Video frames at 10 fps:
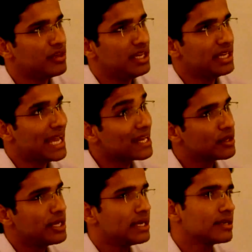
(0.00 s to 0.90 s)
we
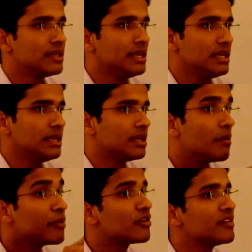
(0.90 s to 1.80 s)
calculate the
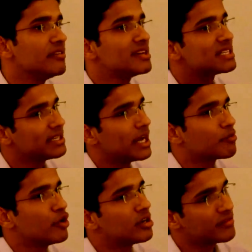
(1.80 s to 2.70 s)
number of events at
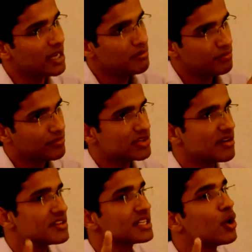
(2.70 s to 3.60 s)
that point of time
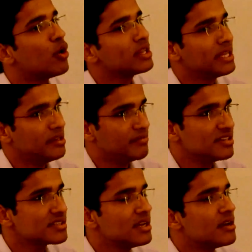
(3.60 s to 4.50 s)
traversing all the
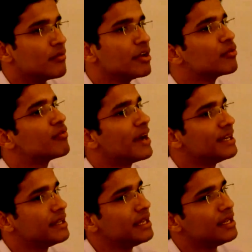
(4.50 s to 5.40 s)
events, we could
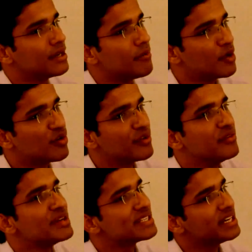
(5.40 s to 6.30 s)
find the number of
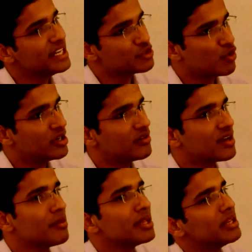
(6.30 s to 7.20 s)
events at each point
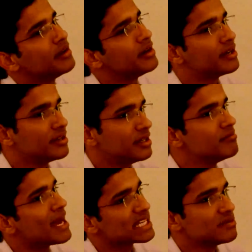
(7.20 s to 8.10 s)
of time and then return
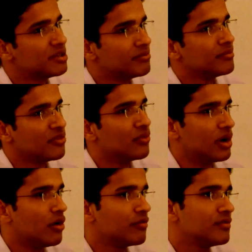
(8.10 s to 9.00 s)
the maximum
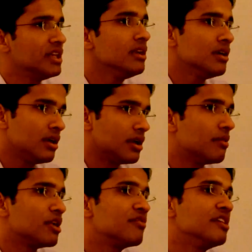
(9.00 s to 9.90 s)
of the
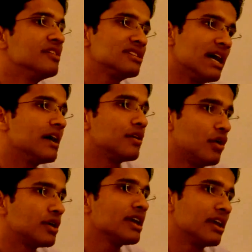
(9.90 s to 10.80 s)
number of events at
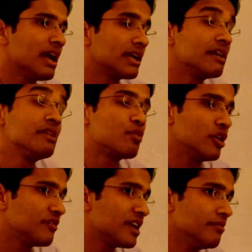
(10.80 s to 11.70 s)
a given
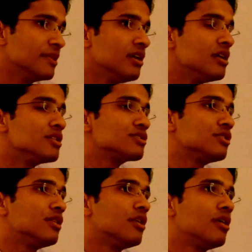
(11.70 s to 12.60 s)
point of time.
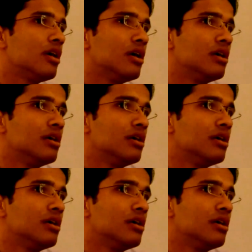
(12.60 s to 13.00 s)
So